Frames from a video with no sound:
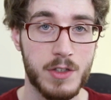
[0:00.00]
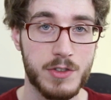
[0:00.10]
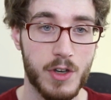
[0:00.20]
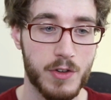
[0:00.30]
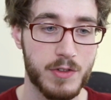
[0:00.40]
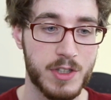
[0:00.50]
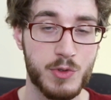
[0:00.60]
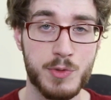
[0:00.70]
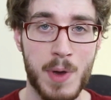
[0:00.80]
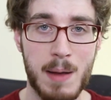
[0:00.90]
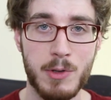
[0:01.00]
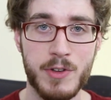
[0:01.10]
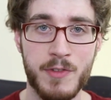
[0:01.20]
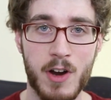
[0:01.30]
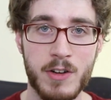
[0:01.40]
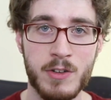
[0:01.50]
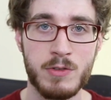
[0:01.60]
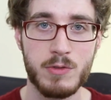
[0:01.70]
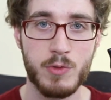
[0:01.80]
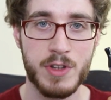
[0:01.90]
So this was Pablo
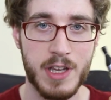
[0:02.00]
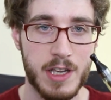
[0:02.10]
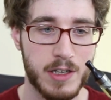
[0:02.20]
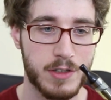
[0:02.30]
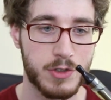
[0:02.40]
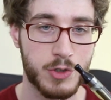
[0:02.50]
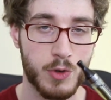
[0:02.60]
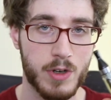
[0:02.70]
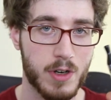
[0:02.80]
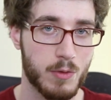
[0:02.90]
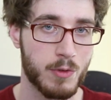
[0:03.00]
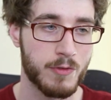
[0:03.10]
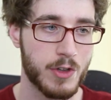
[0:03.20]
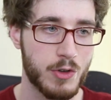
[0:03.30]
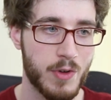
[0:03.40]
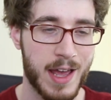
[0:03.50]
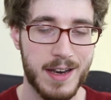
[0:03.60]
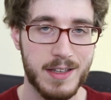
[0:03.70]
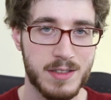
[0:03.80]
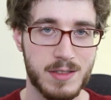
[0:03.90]
Eduardo with a short review
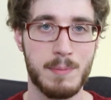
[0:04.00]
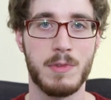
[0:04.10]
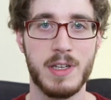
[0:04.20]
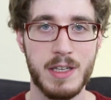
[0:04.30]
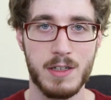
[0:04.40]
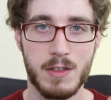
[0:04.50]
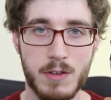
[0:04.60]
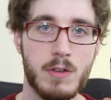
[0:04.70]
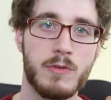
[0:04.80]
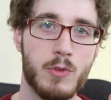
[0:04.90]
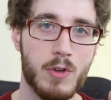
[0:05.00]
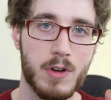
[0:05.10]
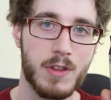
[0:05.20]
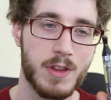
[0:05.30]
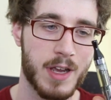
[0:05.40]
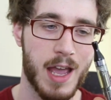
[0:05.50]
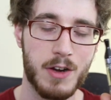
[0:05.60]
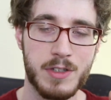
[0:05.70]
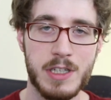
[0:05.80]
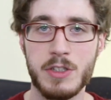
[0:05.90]
and assembly for the
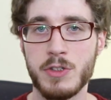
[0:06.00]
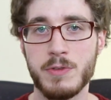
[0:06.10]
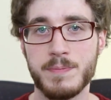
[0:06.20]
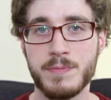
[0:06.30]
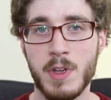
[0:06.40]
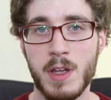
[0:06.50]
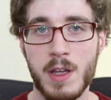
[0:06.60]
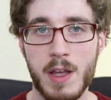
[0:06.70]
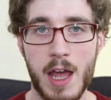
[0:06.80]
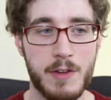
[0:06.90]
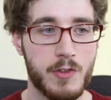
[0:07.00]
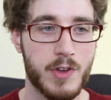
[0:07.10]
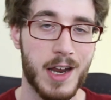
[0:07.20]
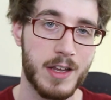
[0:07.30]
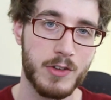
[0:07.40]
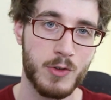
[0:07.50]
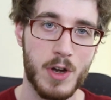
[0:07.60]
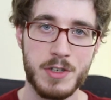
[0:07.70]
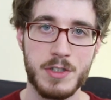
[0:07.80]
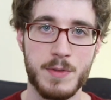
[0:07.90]
Kanger T2. And if you've got any other
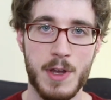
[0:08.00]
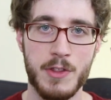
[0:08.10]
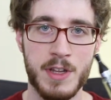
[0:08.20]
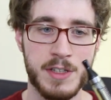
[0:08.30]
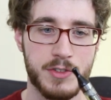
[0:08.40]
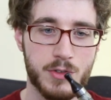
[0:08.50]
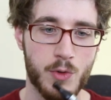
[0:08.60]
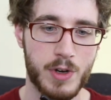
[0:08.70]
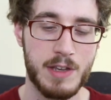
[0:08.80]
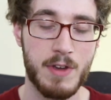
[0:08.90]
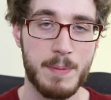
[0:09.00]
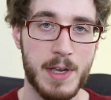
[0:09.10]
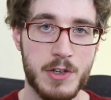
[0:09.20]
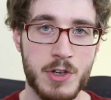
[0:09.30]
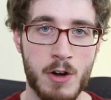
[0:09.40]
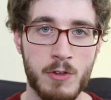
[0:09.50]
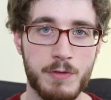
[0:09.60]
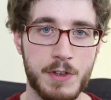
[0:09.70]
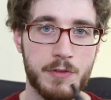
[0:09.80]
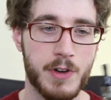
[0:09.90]
questions about this or e-vaping in general,
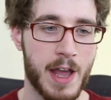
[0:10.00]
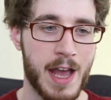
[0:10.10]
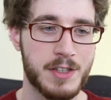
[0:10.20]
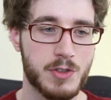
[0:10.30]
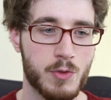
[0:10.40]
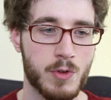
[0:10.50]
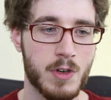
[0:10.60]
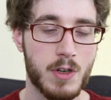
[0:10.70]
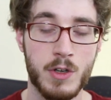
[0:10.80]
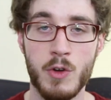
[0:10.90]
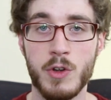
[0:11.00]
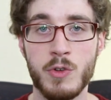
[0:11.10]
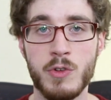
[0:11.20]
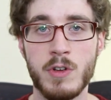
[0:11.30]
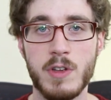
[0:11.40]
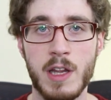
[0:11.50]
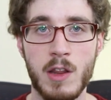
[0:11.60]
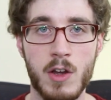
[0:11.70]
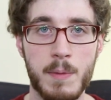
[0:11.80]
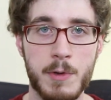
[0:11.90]
feel free to ask or go to Google and
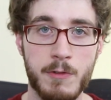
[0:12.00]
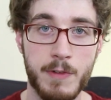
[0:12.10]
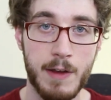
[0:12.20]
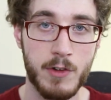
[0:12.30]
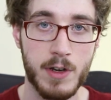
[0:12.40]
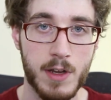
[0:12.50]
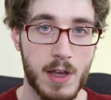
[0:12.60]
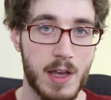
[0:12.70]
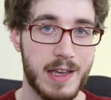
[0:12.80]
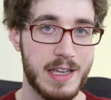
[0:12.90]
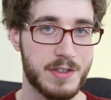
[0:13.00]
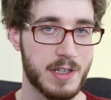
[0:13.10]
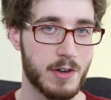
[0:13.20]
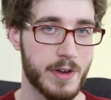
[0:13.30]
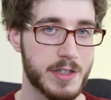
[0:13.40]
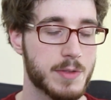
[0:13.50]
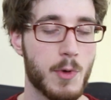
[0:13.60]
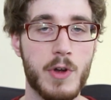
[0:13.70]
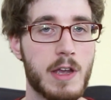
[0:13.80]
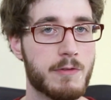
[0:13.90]
look up your favorite e-cigarette
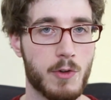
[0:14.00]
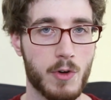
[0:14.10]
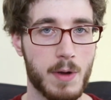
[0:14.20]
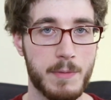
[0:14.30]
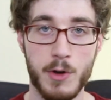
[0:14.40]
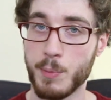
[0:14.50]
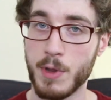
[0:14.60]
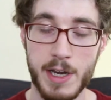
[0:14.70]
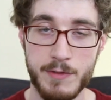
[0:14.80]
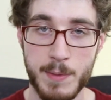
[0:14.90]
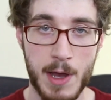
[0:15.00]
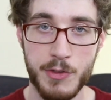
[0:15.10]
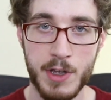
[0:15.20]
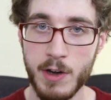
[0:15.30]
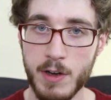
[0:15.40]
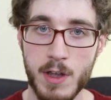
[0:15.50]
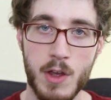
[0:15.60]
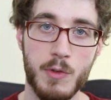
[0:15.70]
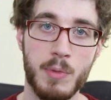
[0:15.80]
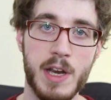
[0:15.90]
smoking forum. There are plenty of them out there,
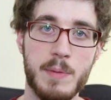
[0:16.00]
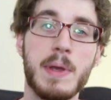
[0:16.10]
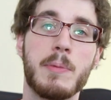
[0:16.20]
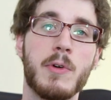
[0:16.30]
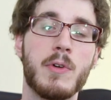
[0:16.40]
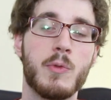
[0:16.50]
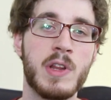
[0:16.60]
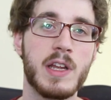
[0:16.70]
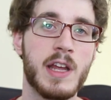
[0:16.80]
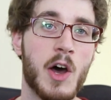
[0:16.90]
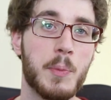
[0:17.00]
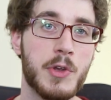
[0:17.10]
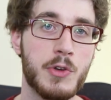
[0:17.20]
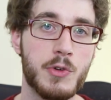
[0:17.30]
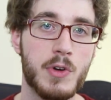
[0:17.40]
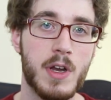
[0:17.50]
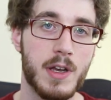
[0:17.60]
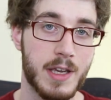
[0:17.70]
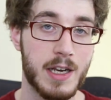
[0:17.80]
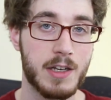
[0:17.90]
plenty of people willing to help you
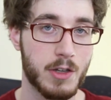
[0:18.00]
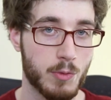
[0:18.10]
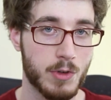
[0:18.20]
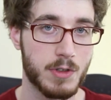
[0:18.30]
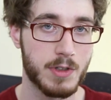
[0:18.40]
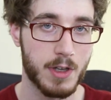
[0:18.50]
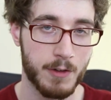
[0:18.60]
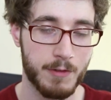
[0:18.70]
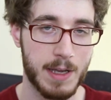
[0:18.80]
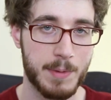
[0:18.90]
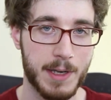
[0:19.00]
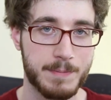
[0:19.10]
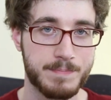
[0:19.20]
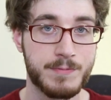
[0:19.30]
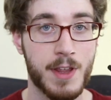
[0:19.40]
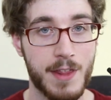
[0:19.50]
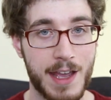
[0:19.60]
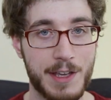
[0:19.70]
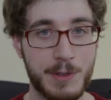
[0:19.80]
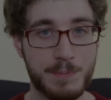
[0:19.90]
get into the world of vaping.
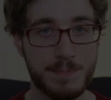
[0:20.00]
Thank you.